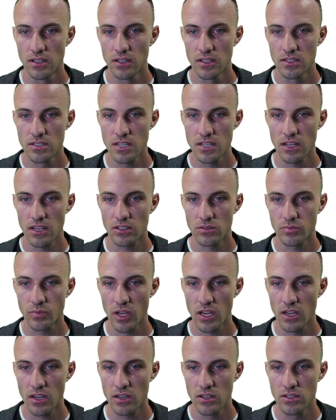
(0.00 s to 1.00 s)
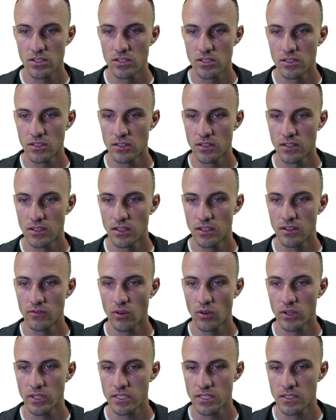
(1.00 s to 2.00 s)
sales page,
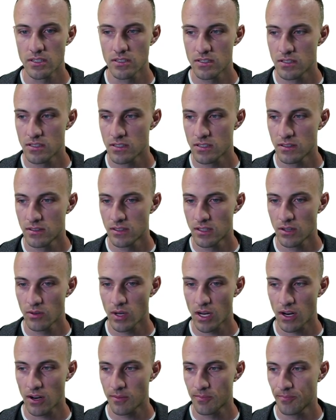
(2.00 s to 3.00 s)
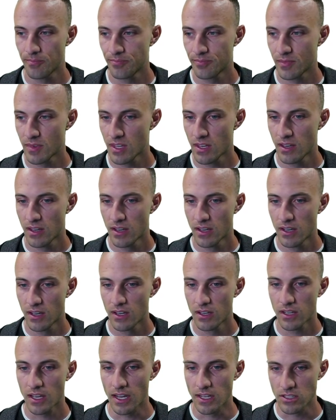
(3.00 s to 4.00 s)
invoices. Here we are.
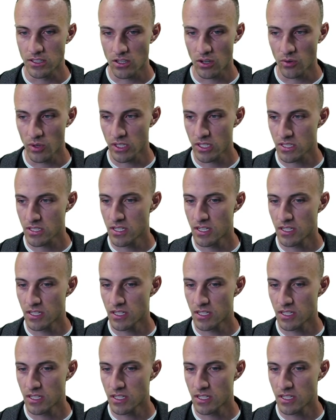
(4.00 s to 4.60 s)
Okay, so we just